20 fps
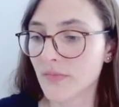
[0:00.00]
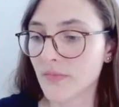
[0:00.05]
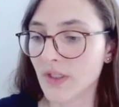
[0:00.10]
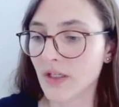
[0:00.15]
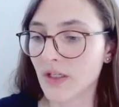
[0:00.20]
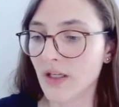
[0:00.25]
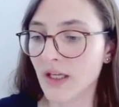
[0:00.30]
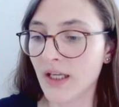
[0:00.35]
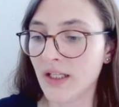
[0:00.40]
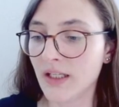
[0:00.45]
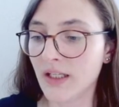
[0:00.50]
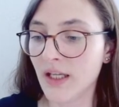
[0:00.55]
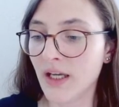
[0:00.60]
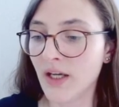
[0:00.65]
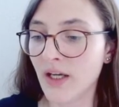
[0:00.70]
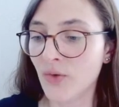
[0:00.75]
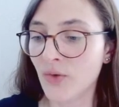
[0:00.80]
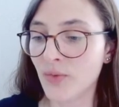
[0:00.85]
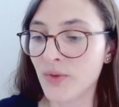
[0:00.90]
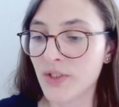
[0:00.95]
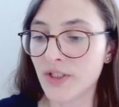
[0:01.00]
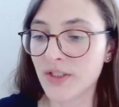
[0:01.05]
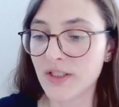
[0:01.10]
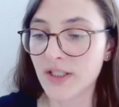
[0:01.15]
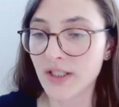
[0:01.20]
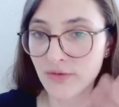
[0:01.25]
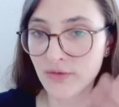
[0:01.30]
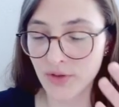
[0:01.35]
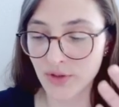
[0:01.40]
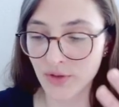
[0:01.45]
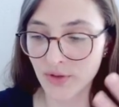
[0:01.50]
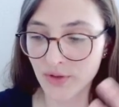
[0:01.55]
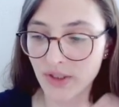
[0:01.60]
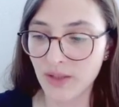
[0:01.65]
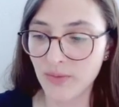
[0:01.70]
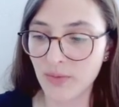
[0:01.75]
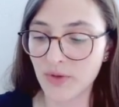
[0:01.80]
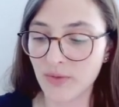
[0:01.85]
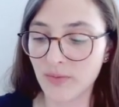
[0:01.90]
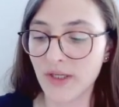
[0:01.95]
And now we just have to
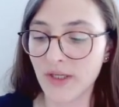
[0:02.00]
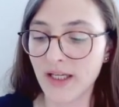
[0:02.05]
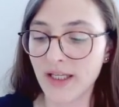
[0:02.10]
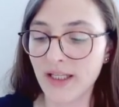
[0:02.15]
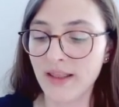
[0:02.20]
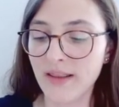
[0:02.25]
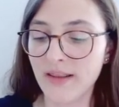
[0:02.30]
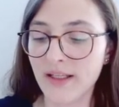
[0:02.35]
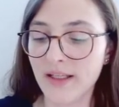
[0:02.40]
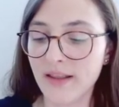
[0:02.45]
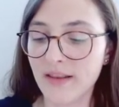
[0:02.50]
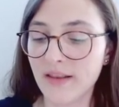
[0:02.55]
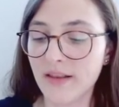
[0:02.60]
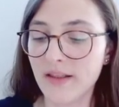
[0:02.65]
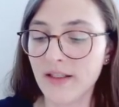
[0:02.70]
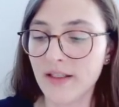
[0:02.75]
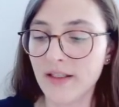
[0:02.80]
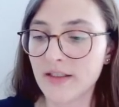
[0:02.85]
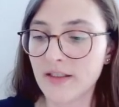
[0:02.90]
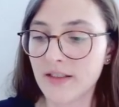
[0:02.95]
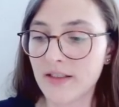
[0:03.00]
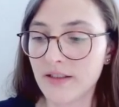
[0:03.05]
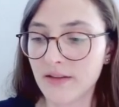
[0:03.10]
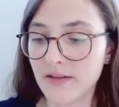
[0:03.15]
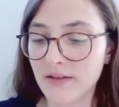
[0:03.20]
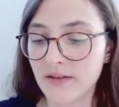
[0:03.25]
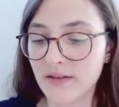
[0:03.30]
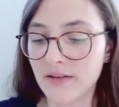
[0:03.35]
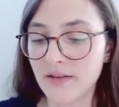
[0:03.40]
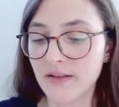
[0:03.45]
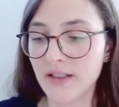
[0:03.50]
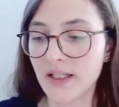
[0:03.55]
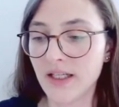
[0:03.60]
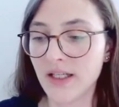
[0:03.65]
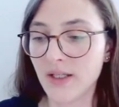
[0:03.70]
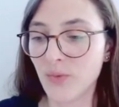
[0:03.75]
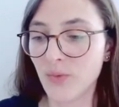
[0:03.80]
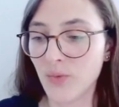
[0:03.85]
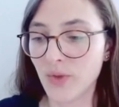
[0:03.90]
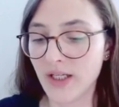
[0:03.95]
keep in mind that this
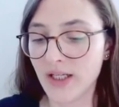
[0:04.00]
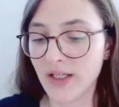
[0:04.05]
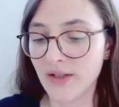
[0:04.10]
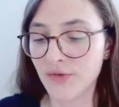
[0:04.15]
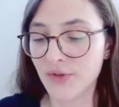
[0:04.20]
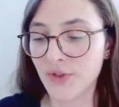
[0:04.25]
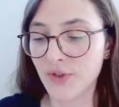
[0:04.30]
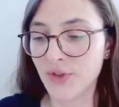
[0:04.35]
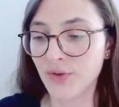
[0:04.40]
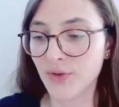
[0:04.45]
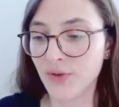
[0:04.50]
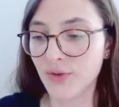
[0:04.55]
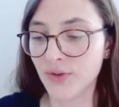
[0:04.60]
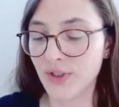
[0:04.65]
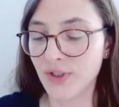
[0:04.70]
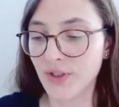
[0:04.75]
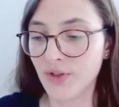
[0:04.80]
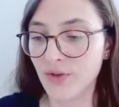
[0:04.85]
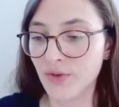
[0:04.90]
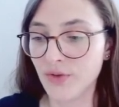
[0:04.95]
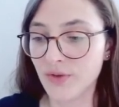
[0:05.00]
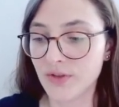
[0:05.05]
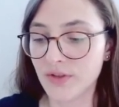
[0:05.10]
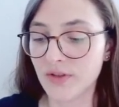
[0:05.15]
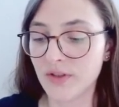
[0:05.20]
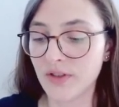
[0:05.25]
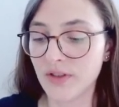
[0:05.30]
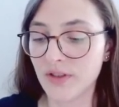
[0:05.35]
time we have to use the